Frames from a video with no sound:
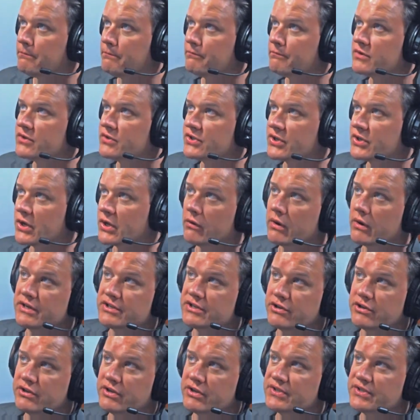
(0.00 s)
So as
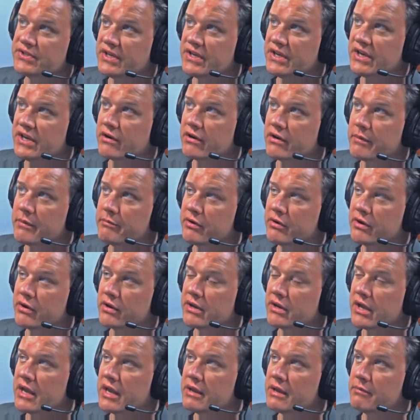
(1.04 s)
you can see here, I put
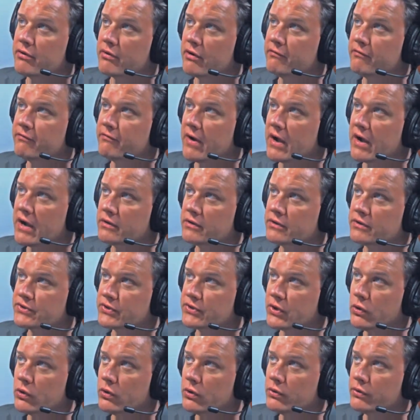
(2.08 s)
a profiles
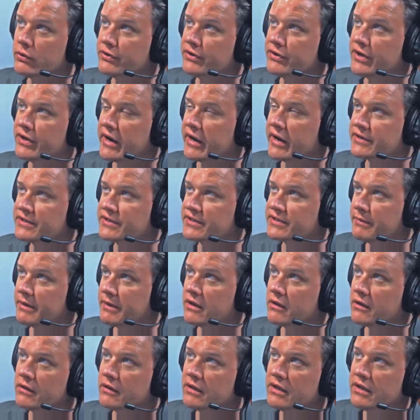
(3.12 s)

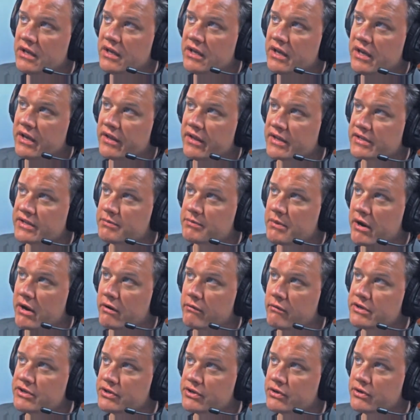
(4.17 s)
old.xml. That's my
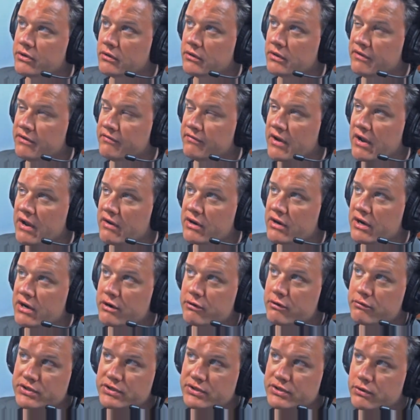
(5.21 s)
original. If I ever need
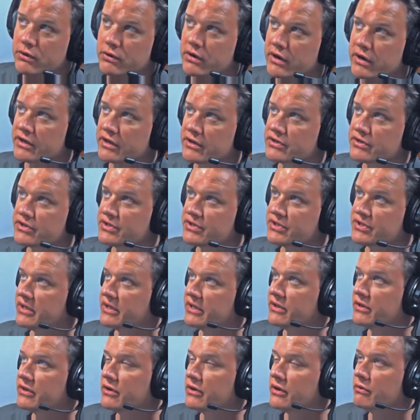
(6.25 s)
to restore it, I can just
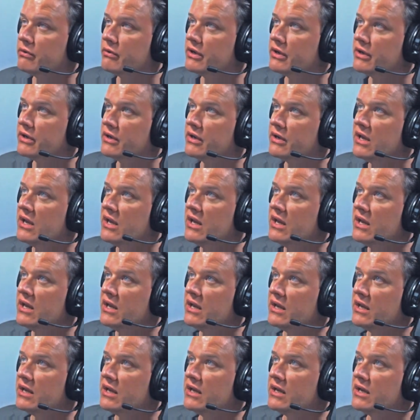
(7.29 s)
delete the new one
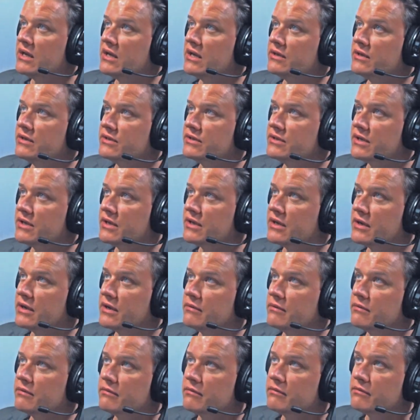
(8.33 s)
and
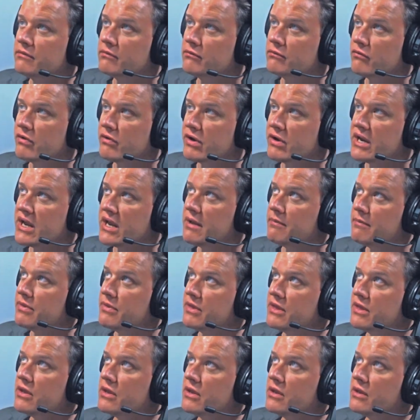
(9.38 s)
rename
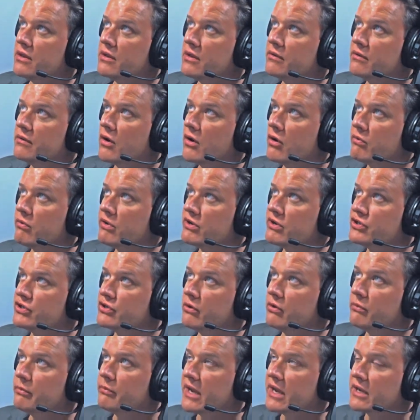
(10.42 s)
the
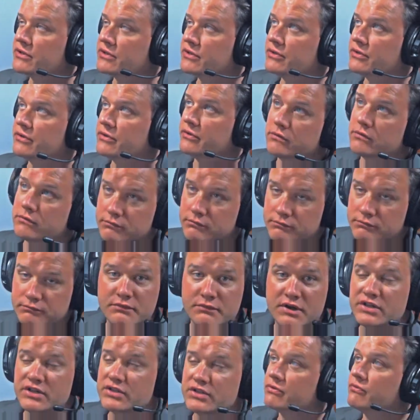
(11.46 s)
original back to
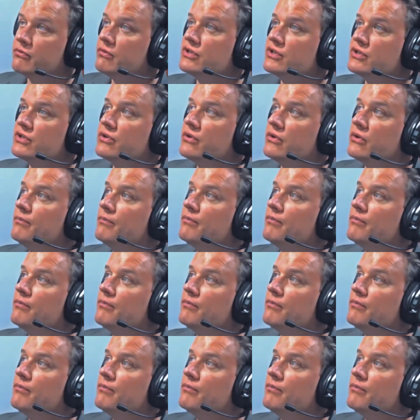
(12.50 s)
its original.